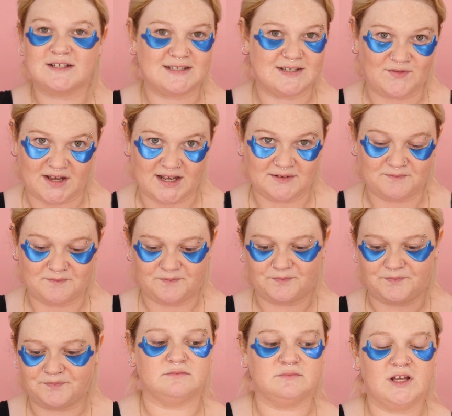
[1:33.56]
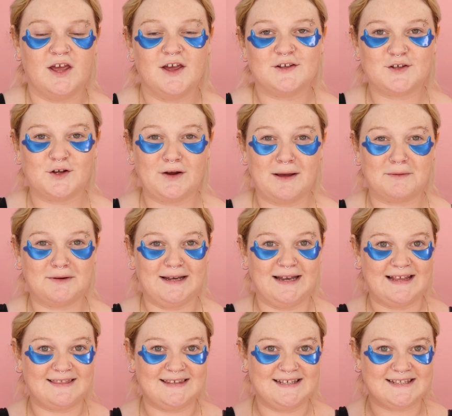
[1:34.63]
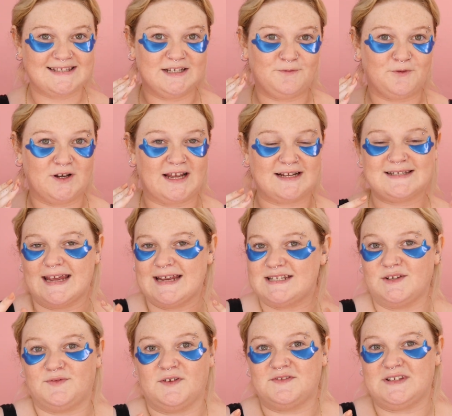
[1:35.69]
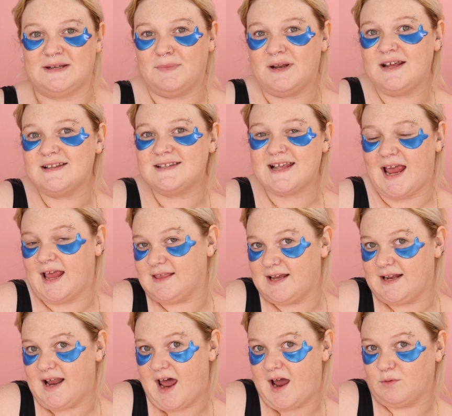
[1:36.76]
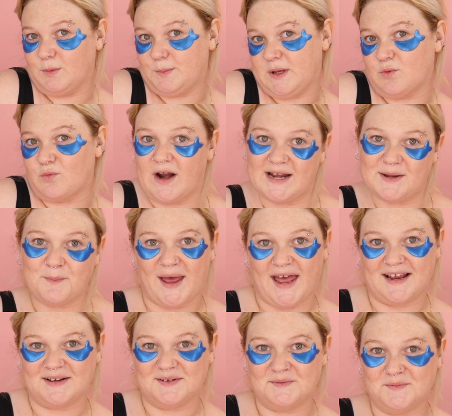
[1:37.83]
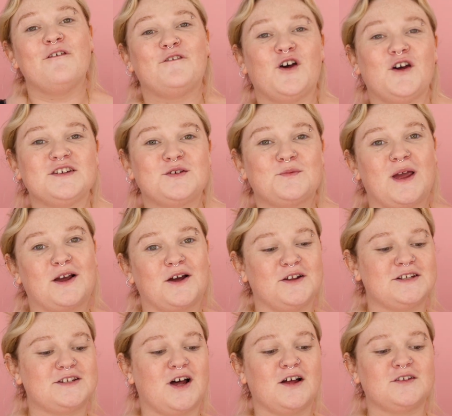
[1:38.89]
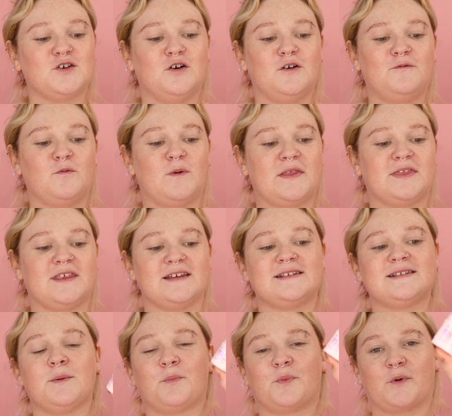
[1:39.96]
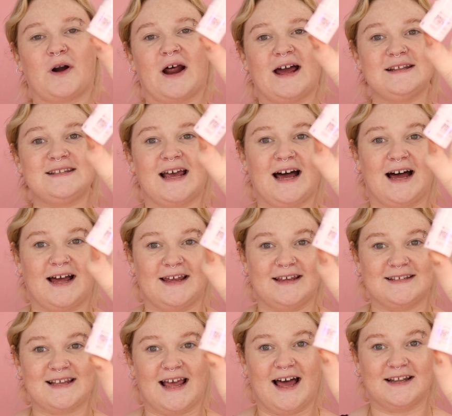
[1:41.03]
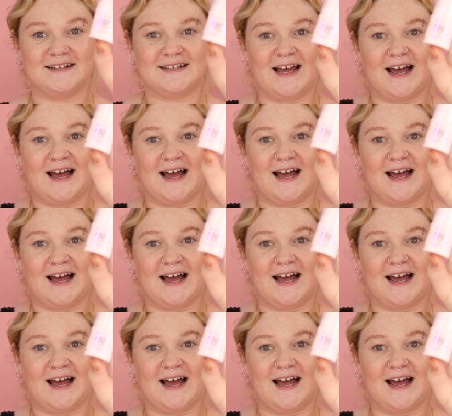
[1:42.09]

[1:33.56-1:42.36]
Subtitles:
divine. So I'm gonna let these sit for like 10 to 15 minutes and then I will be right back. First, we are gonna start off with this Bright Eyes Under